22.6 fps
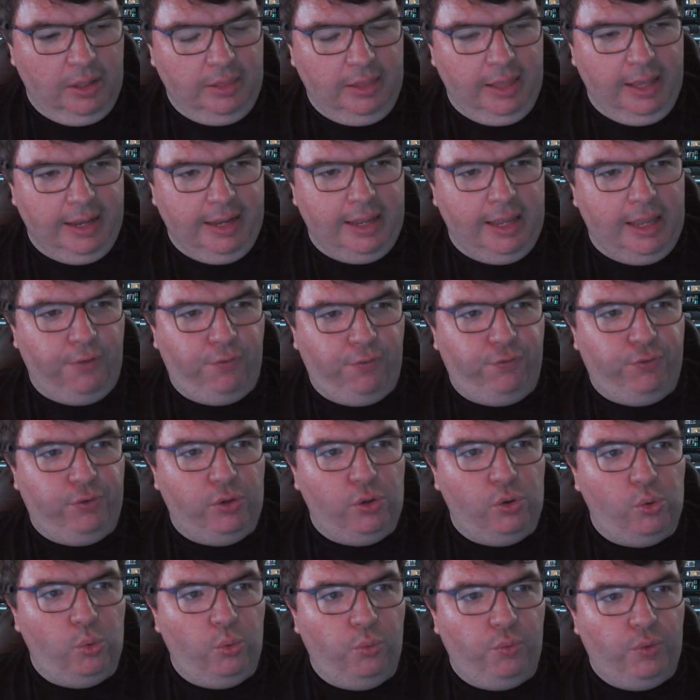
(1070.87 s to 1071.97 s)
like if
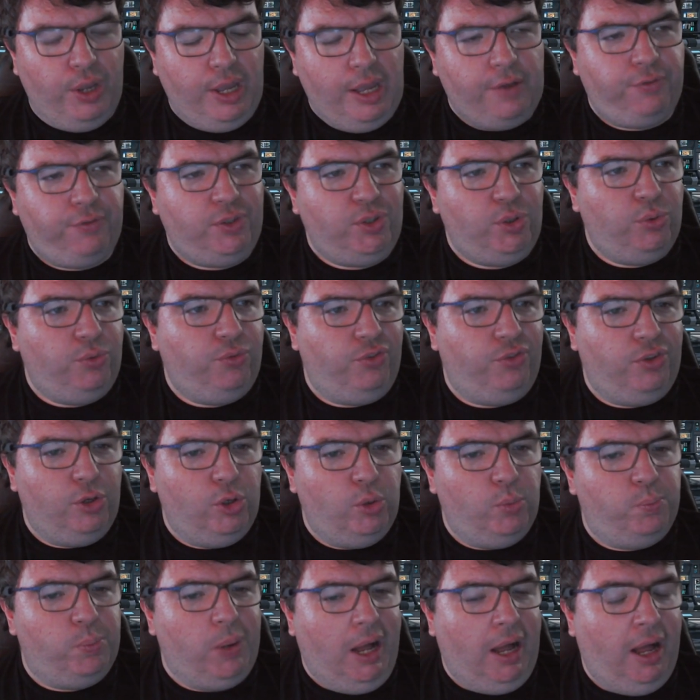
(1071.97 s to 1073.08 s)
you if you
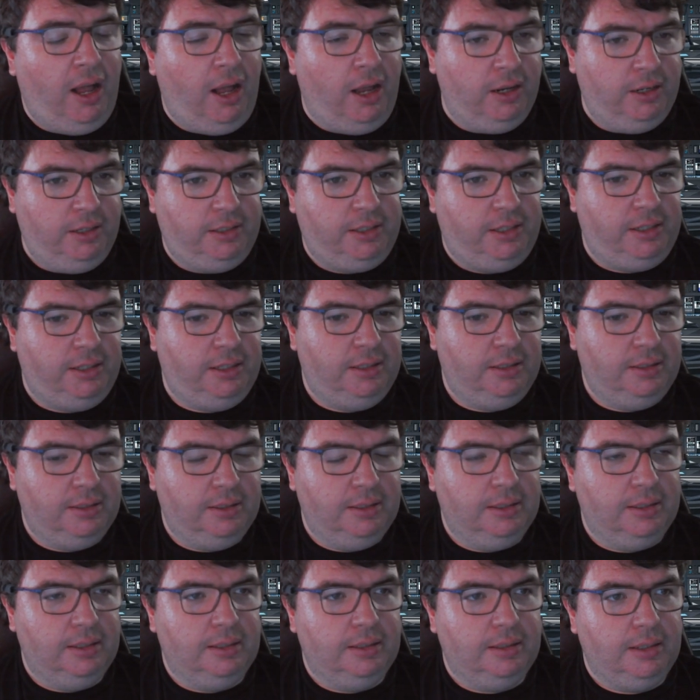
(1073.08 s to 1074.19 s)
view punk
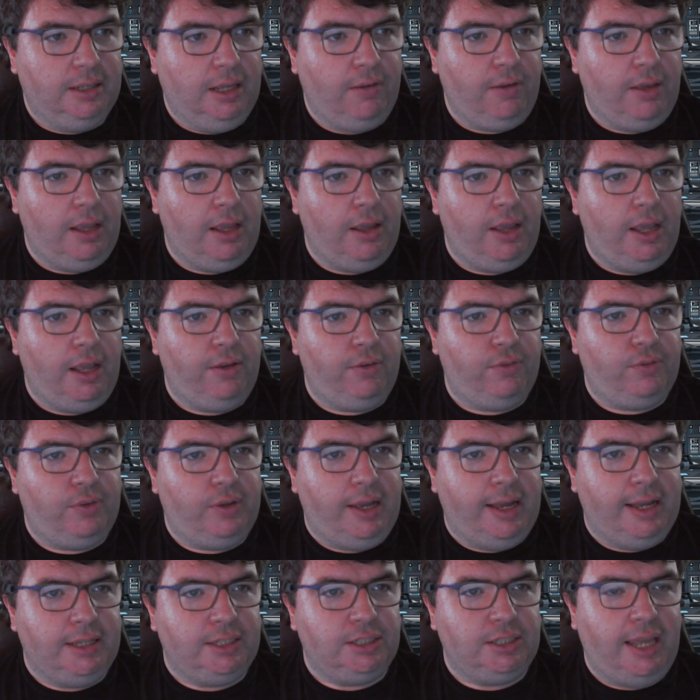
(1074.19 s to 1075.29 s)
it, it, it
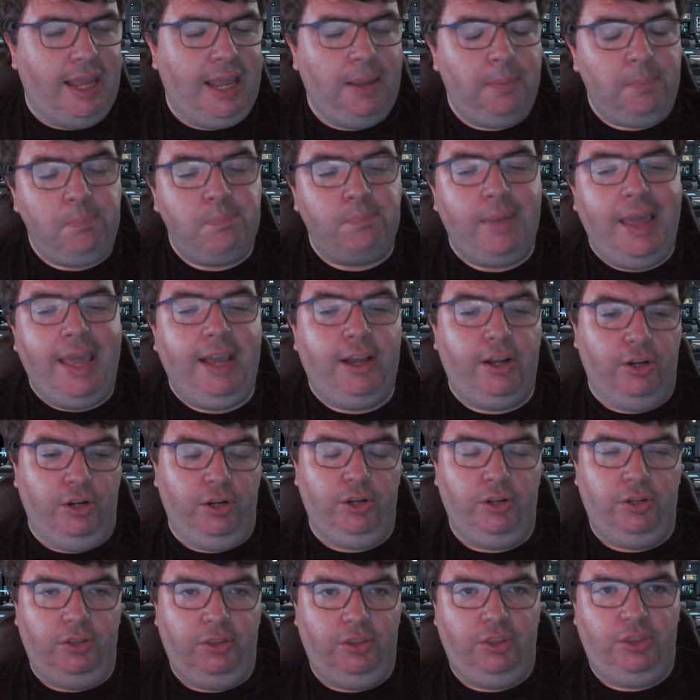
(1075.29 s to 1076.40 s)
as a
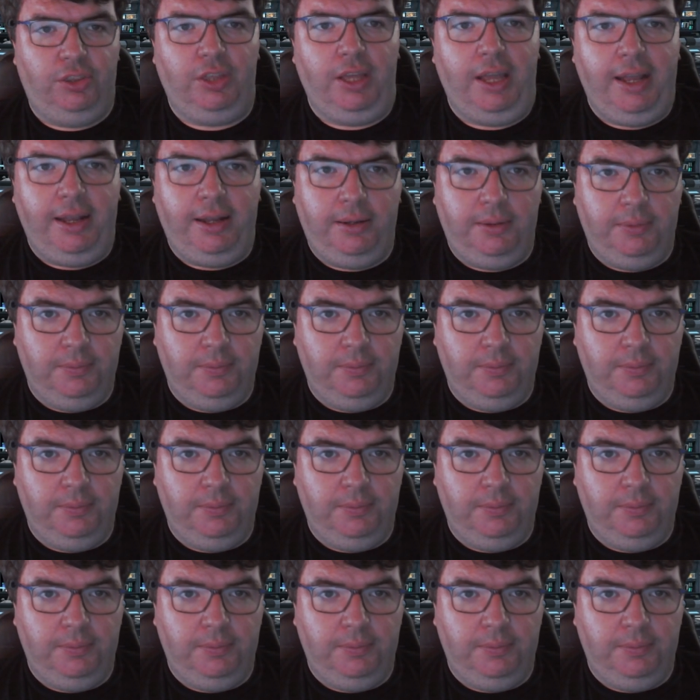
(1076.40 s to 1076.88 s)
maker thing,